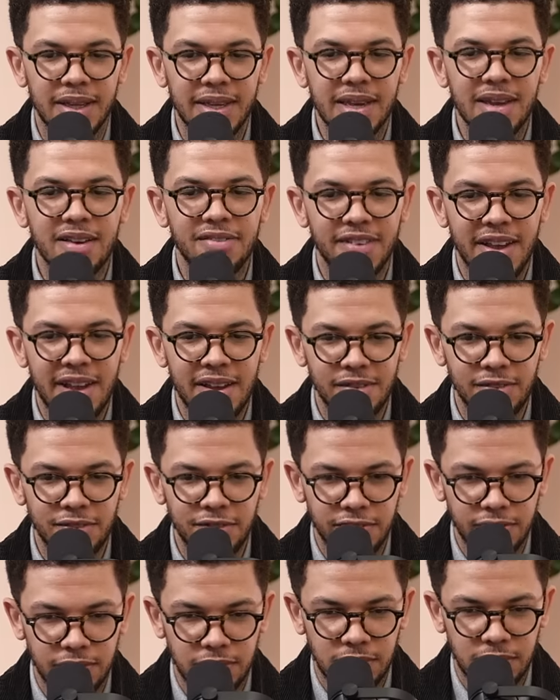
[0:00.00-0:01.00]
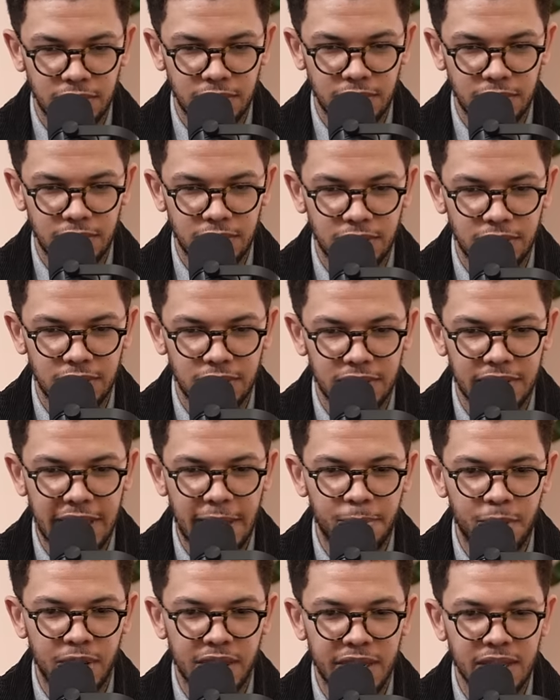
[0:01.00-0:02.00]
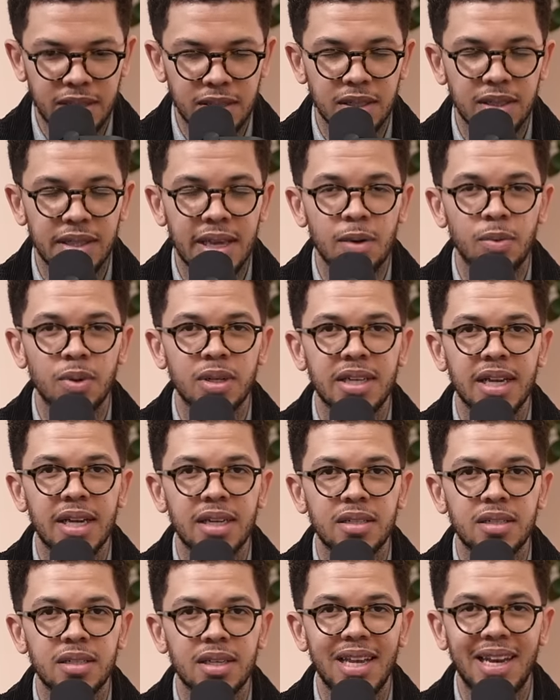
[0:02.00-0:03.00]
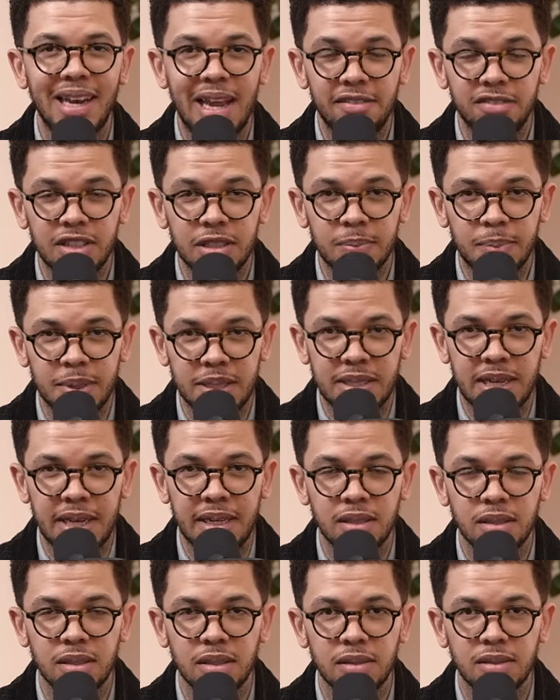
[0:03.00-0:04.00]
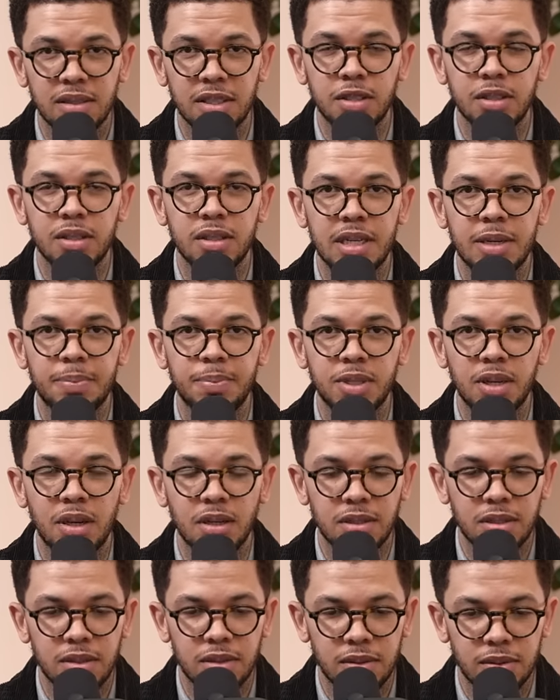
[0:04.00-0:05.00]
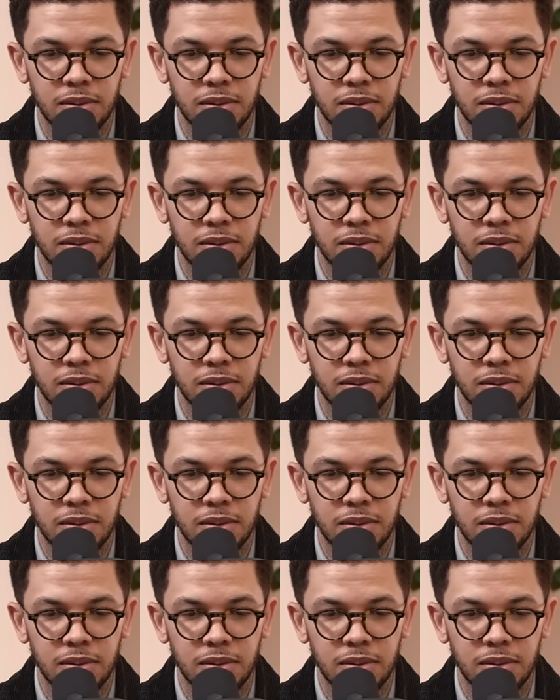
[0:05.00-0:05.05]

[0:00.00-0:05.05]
EFF, they predicted they would get 11%. This is Ipsos.